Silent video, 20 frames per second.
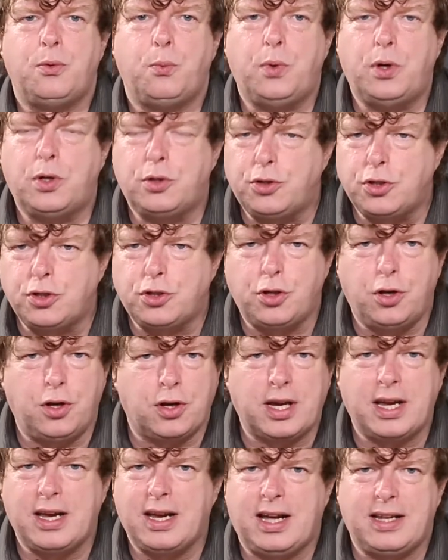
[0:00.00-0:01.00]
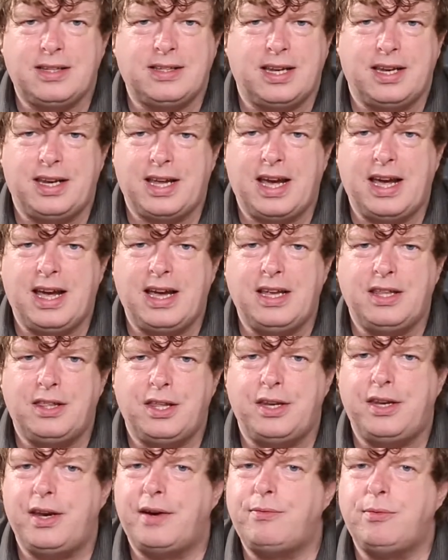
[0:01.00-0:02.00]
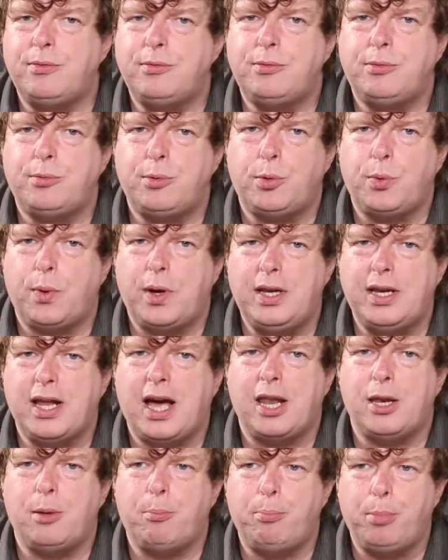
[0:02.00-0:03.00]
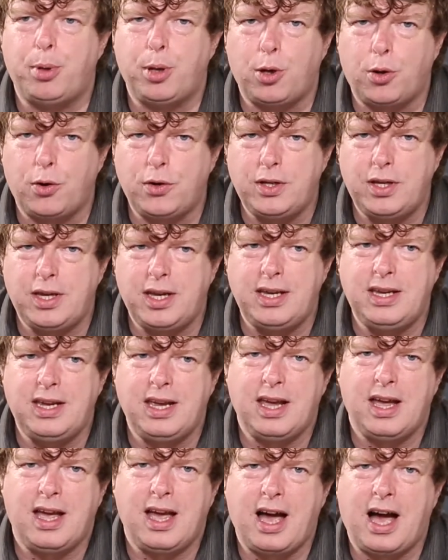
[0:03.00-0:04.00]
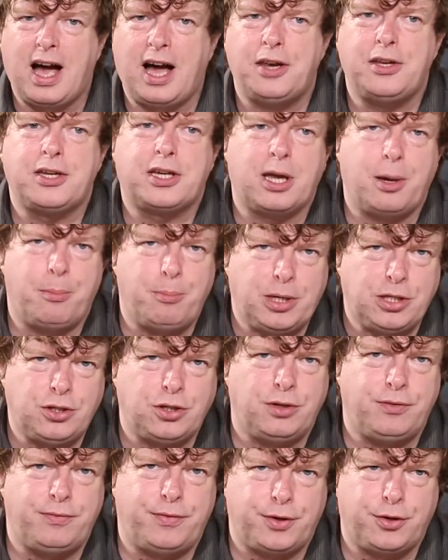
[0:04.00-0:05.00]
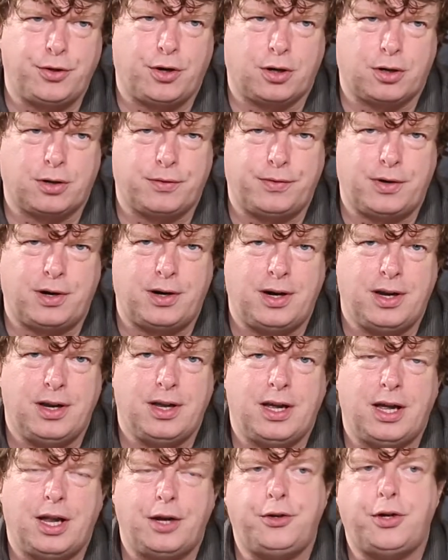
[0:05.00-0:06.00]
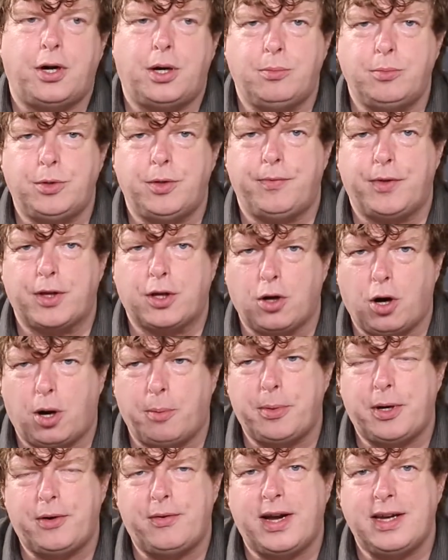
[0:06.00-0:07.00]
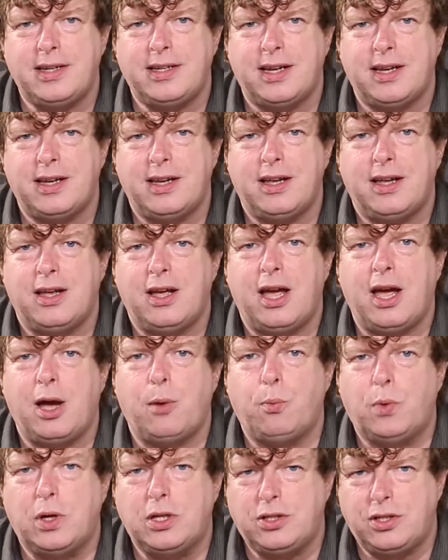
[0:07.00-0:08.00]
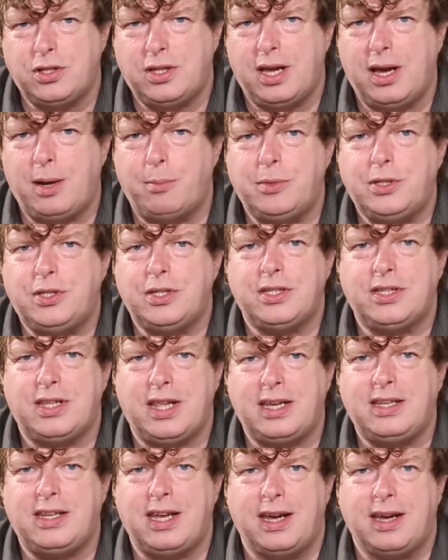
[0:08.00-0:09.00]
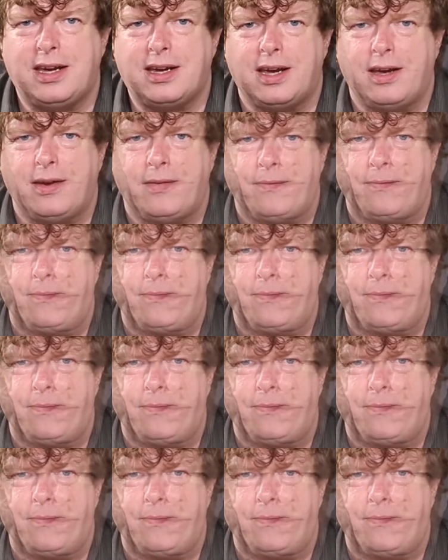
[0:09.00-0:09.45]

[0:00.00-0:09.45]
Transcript: we're just looking at today the difference between an employee and a commissioned photographer in terms of the copyright in which the images they take.